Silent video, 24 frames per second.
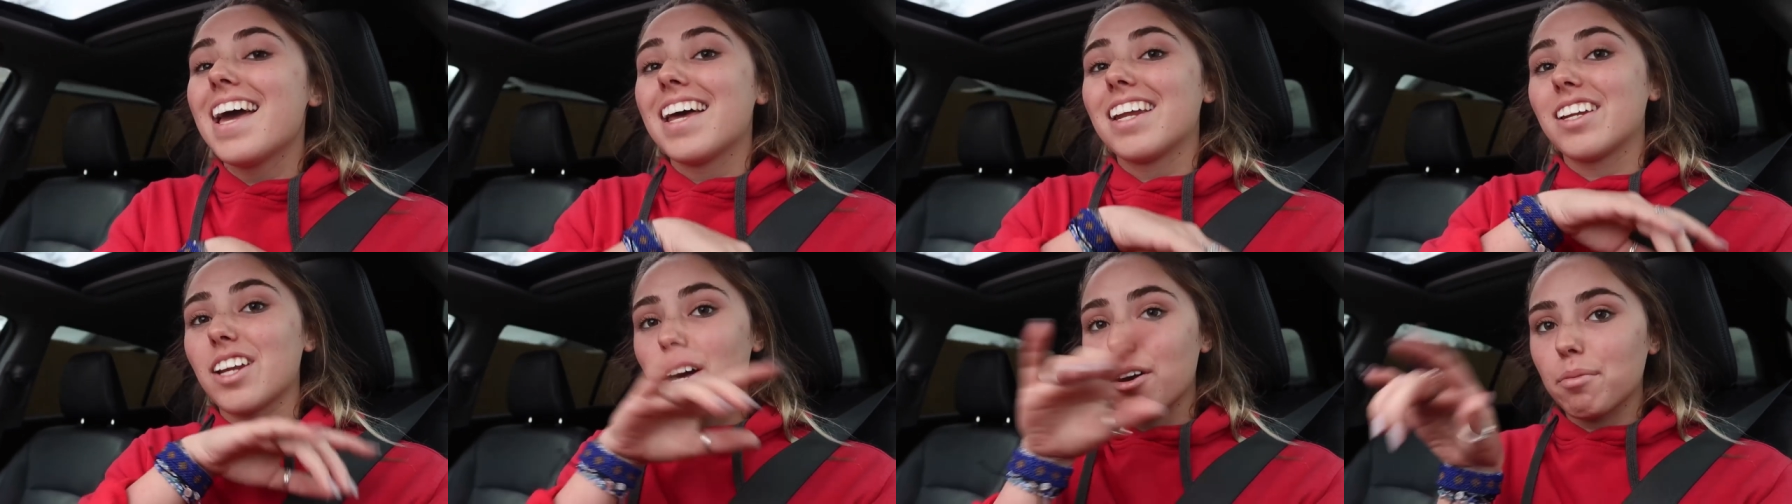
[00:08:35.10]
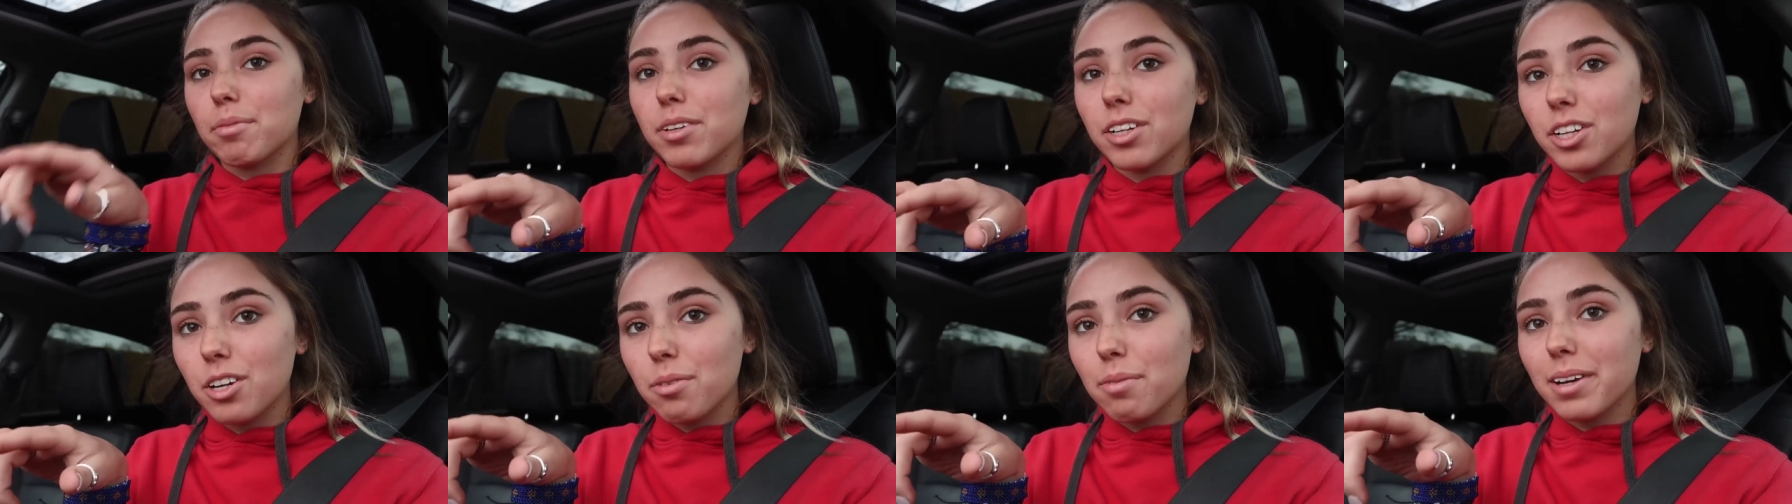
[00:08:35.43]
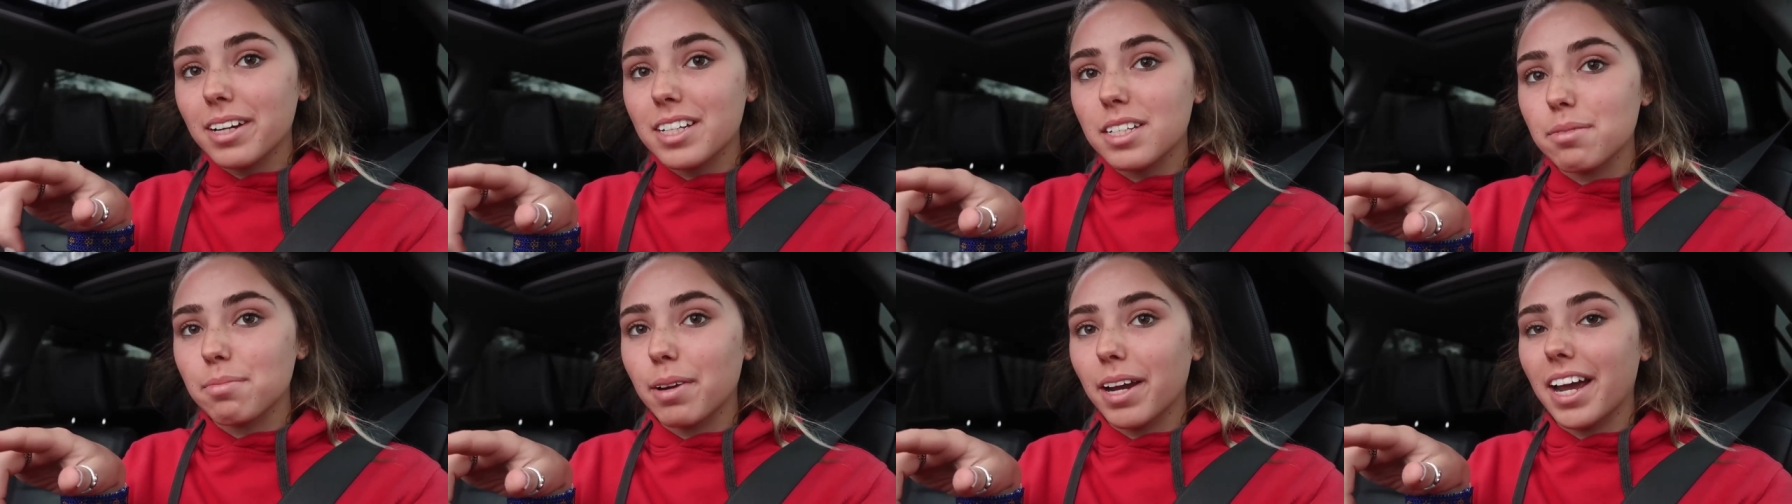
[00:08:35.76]
Now I'm gonna go
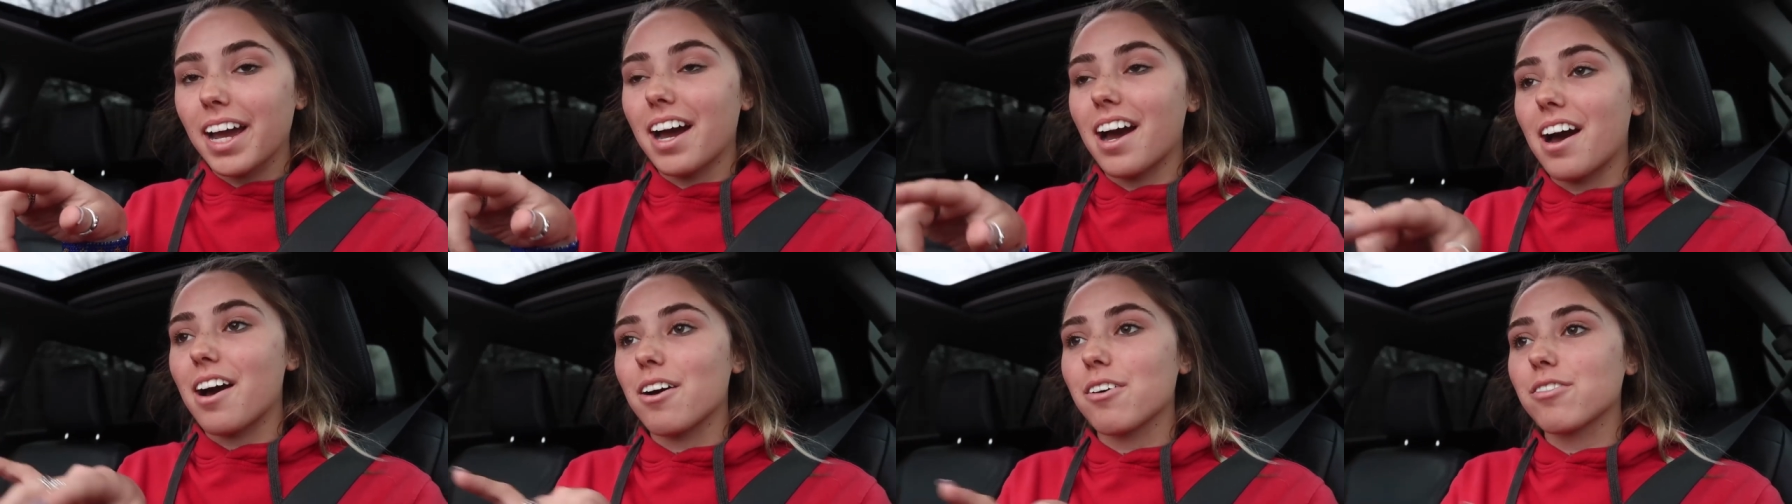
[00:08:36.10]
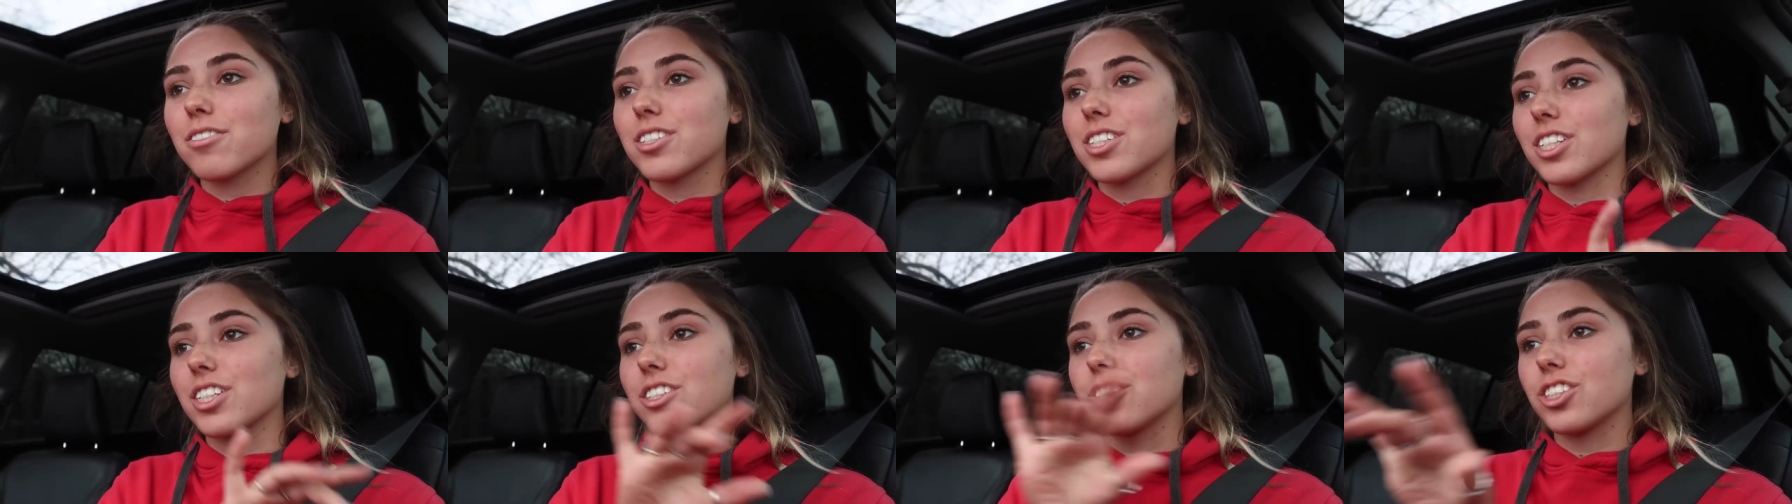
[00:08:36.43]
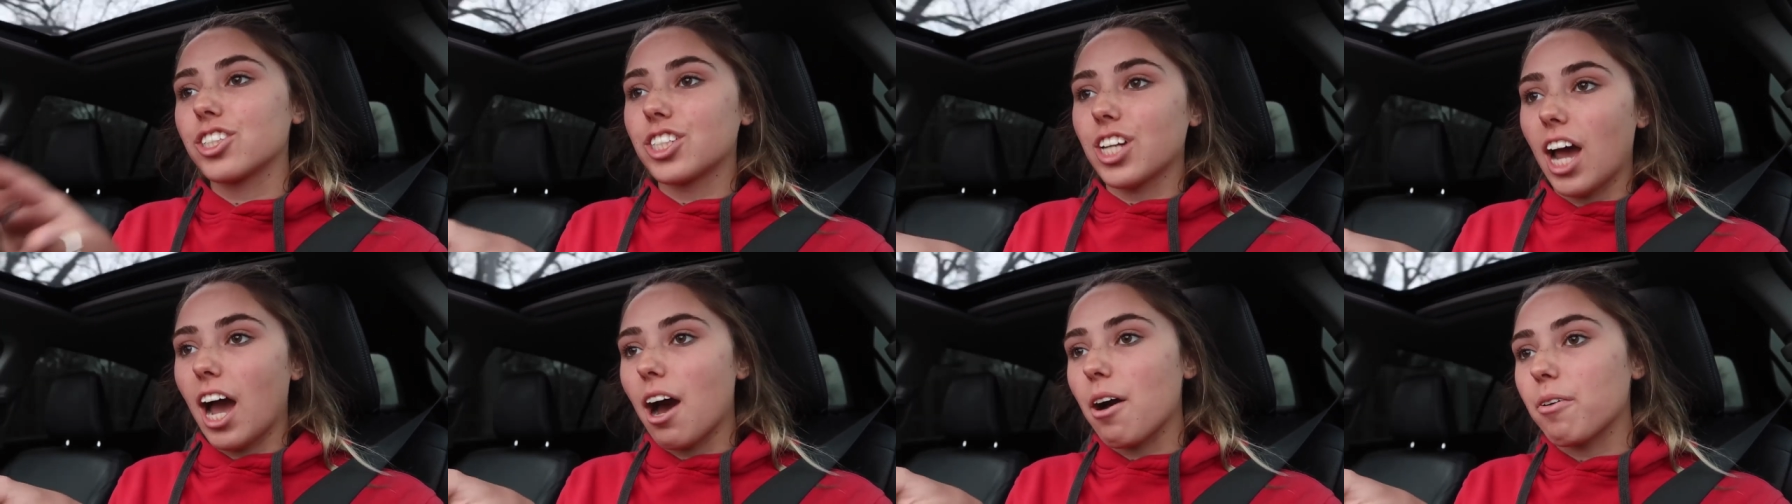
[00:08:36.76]
back to my house and
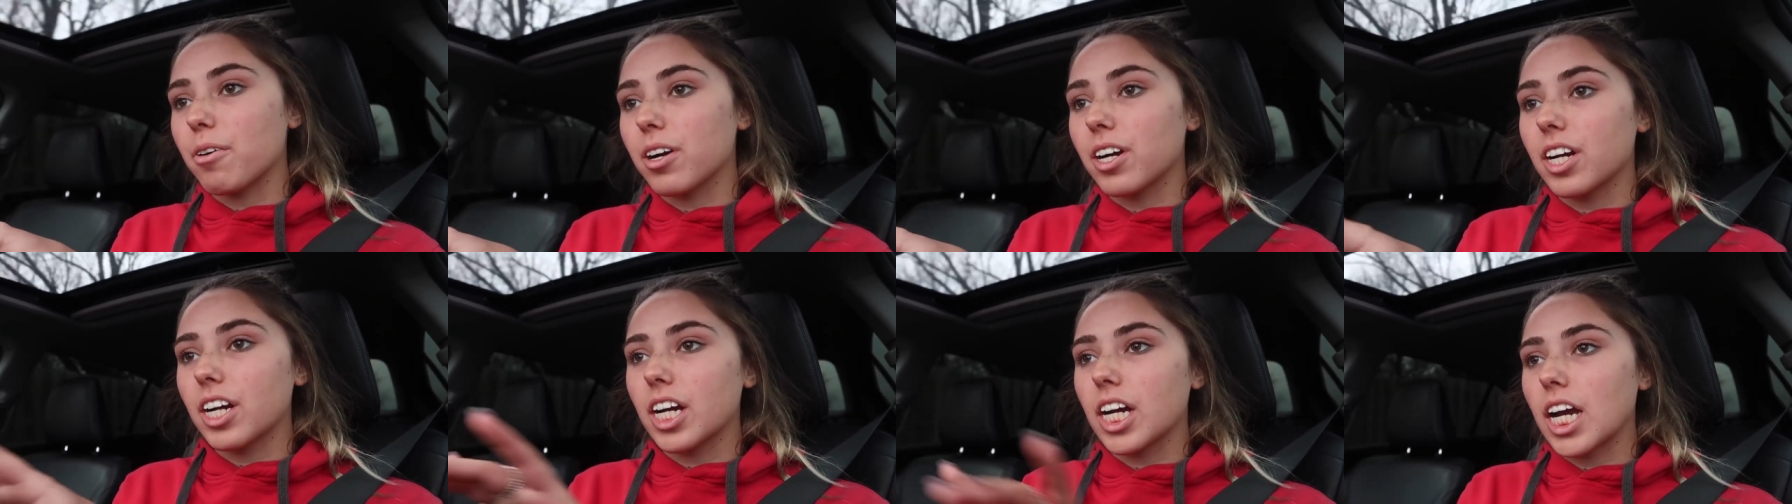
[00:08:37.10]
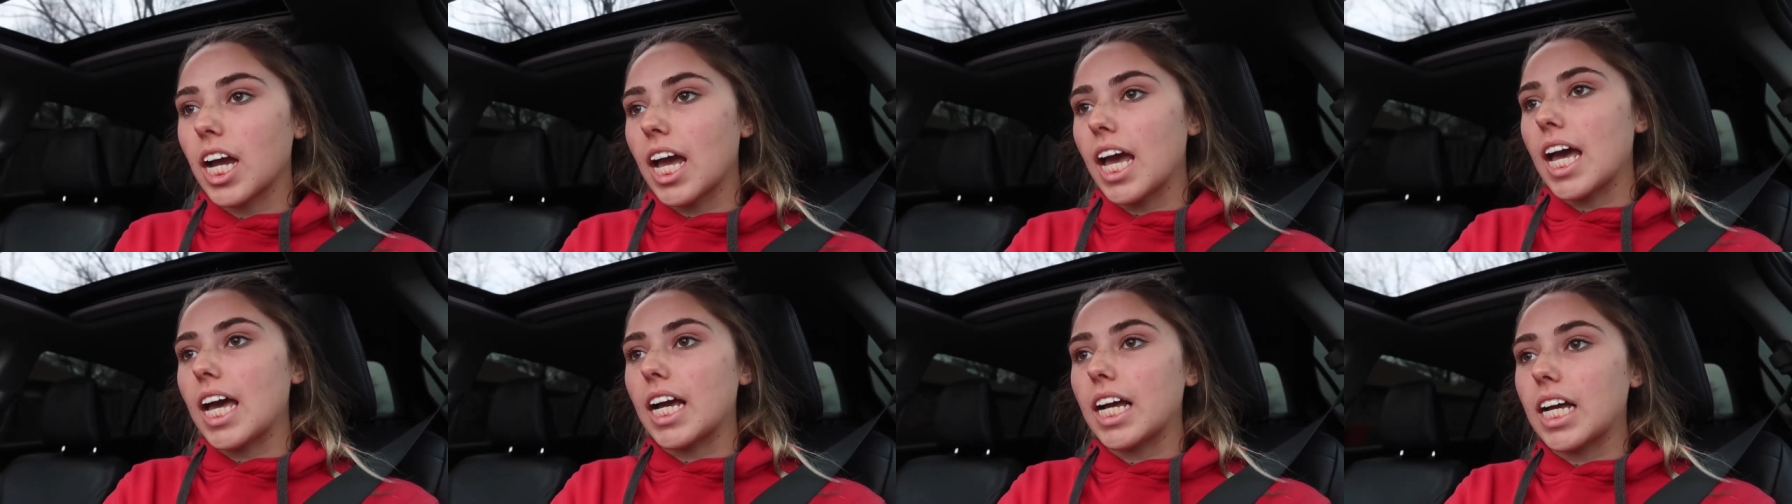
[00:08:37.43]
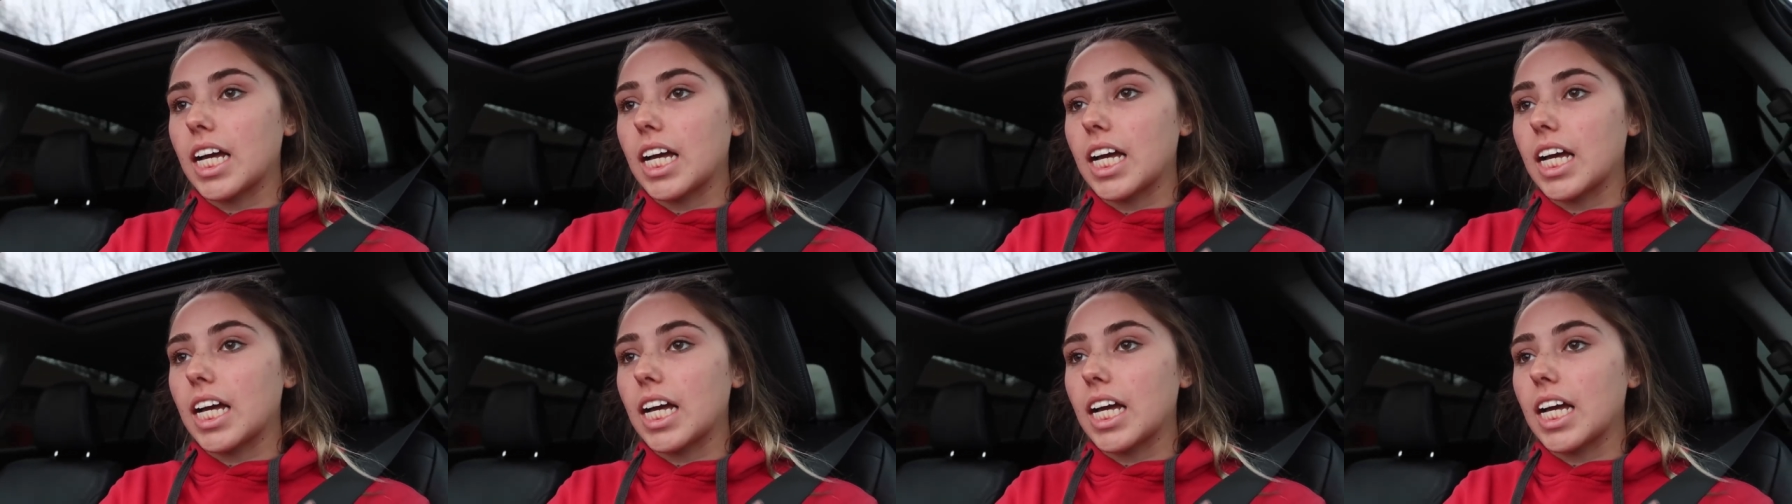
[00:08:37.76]
shower,